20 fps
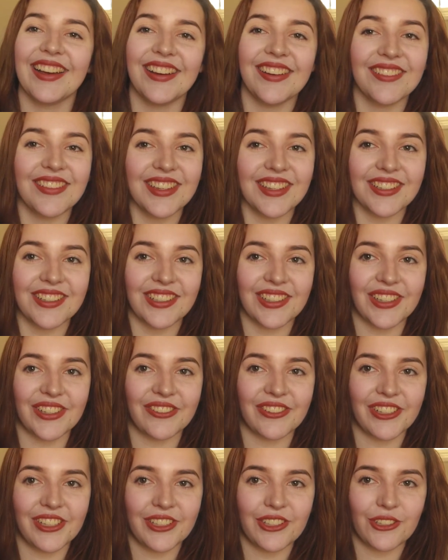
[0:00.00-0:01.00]
have the She
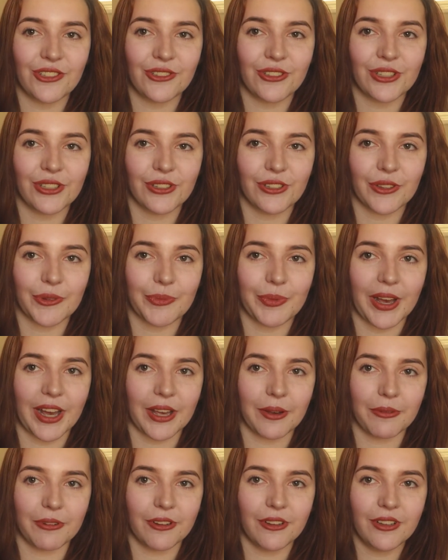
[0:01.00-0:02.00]
Reads Truth
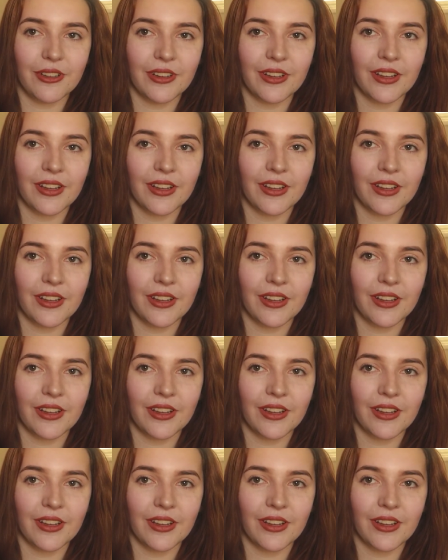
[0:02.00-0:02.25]
Bible.